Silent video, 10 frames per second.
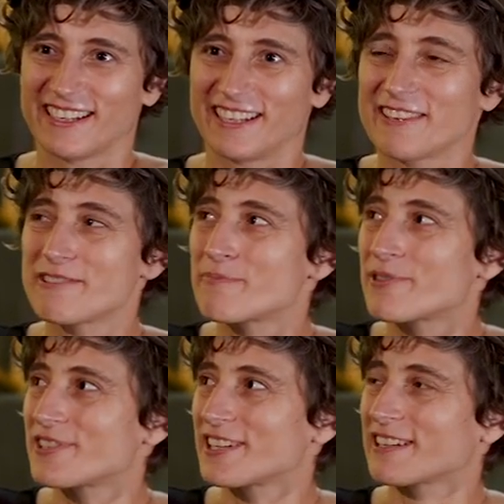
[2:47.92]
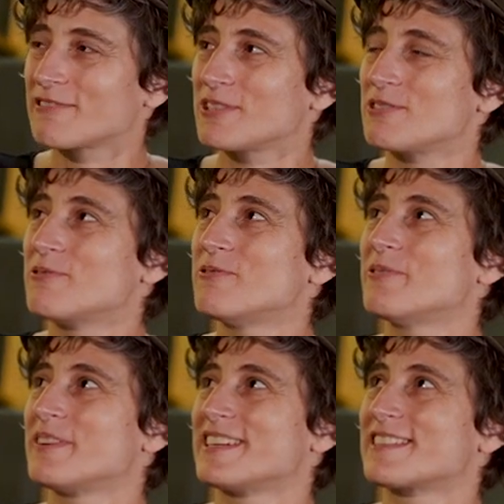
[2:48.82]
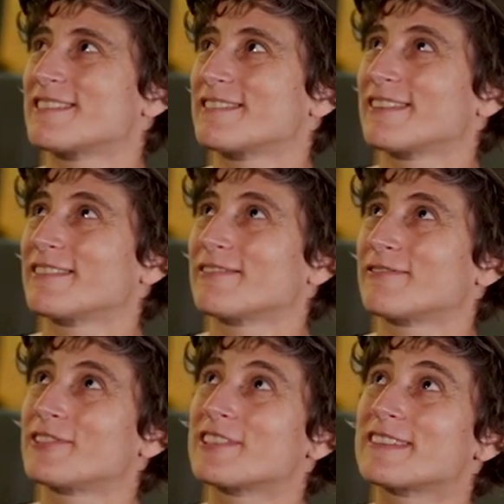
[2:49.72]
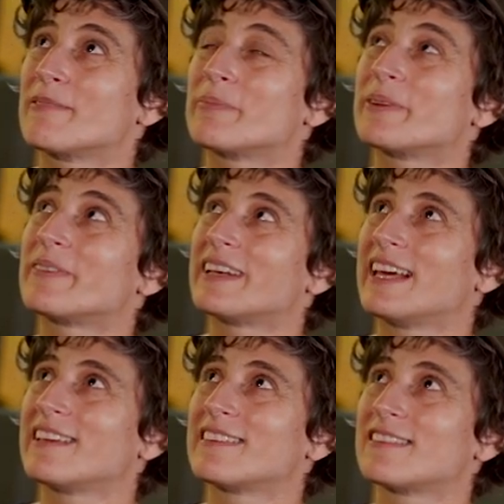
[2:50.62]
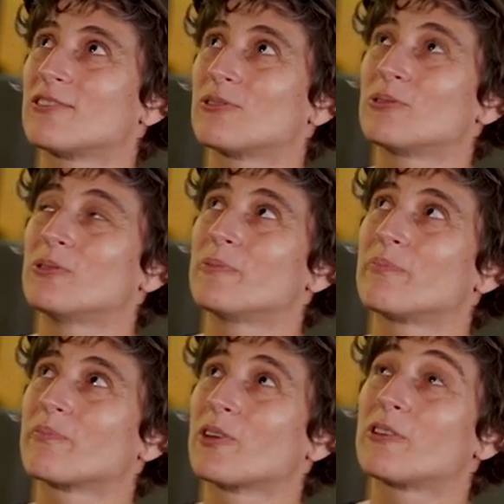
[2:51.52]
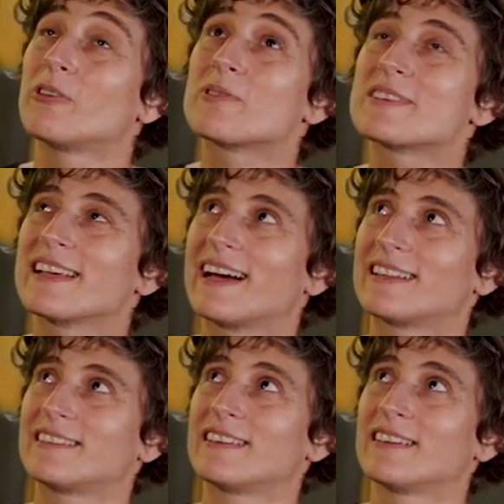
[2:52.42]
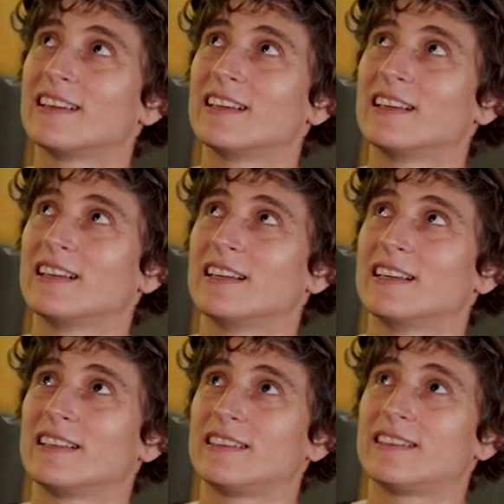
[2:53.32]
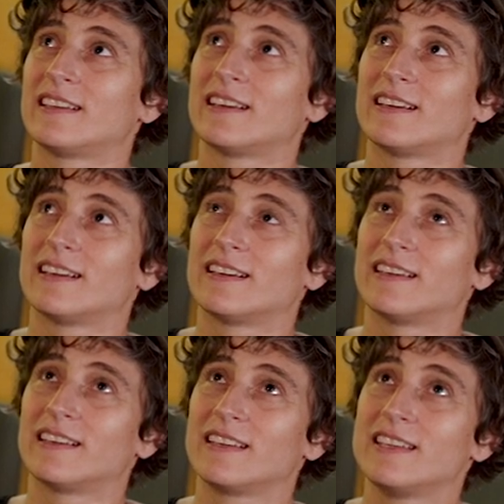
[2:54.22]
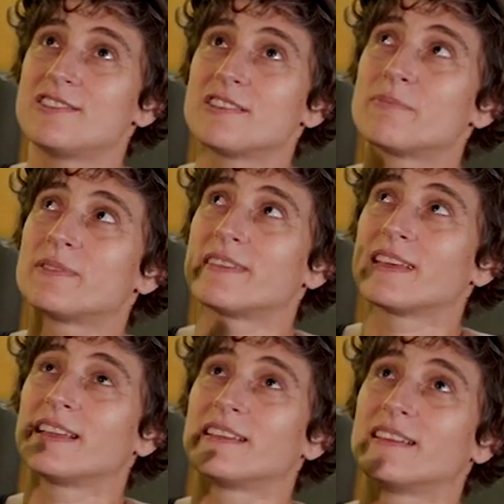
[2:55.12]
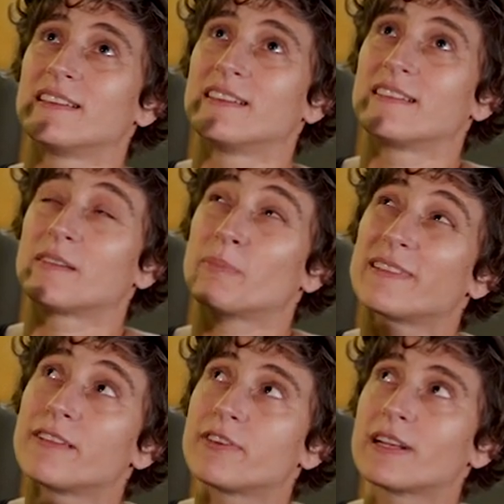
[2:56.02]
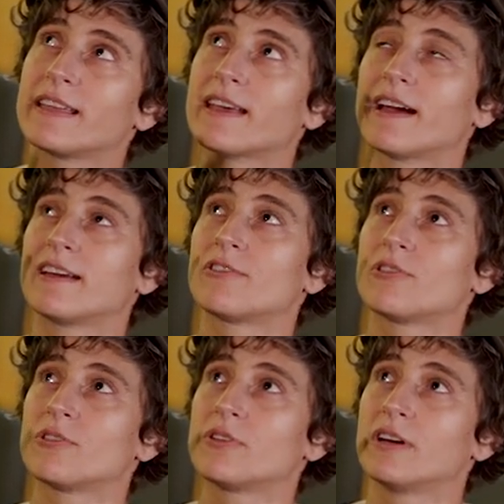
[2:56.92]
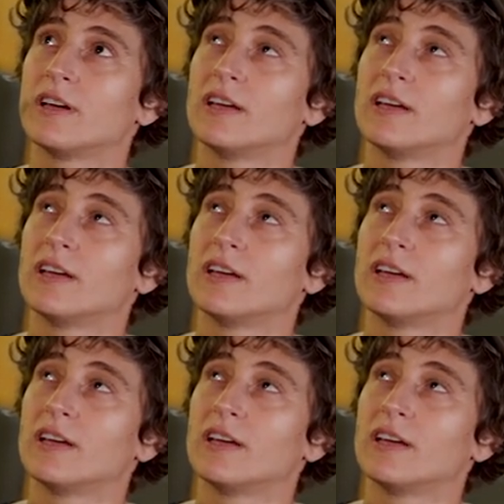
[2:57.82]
another project we do is, for example, relates to or looks at the Egypt and specifically Cairo,